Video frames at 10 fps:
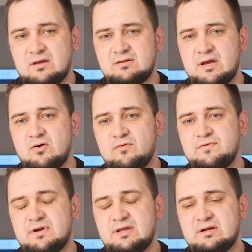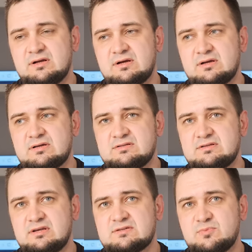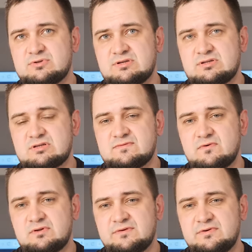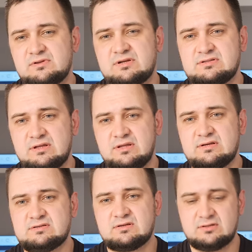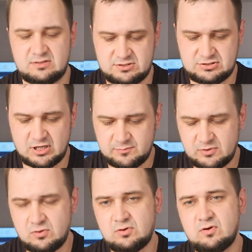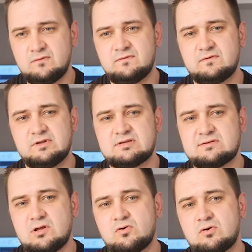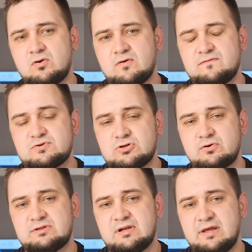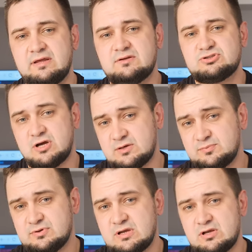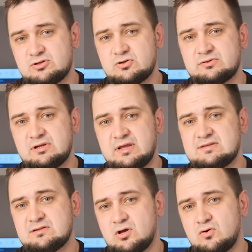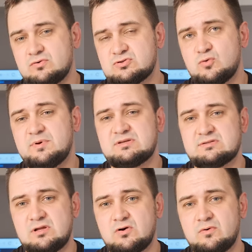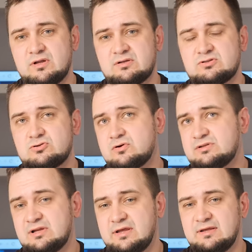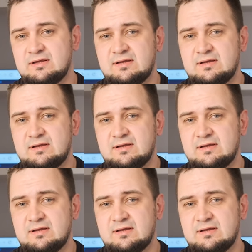They are offering 6 positions for the filter settings: the sharp roll off, the slow roll off, short delay, sharp, short delay, slow, super slow, and short delay.